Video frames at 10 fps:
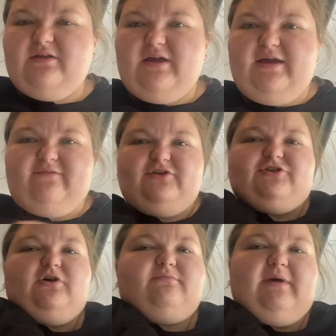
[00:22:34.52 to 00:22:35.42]
think I ever
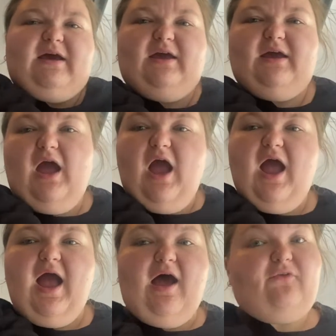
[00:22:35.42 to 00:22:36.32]
showed my
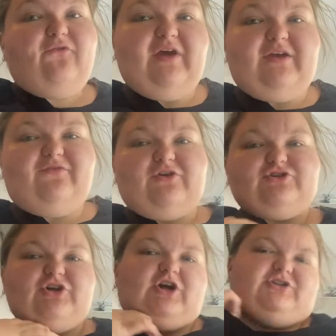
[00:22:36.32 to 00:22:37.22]
outfit for
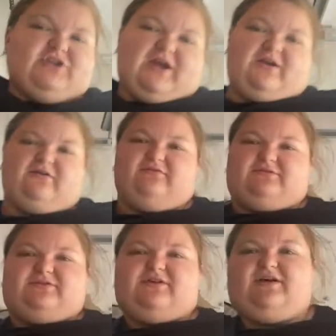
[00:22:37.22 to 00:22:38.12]
church. I don't
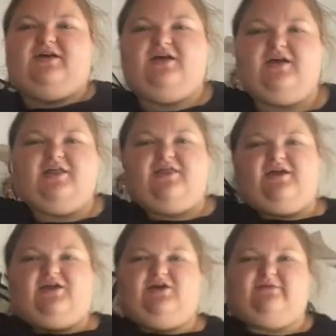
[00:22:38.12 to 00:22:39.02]

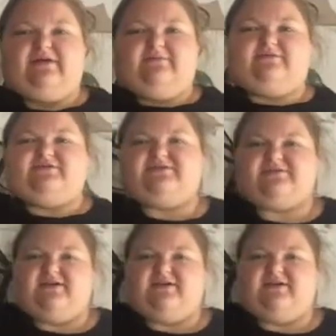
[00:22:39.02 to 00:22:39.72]
think you'll be able to see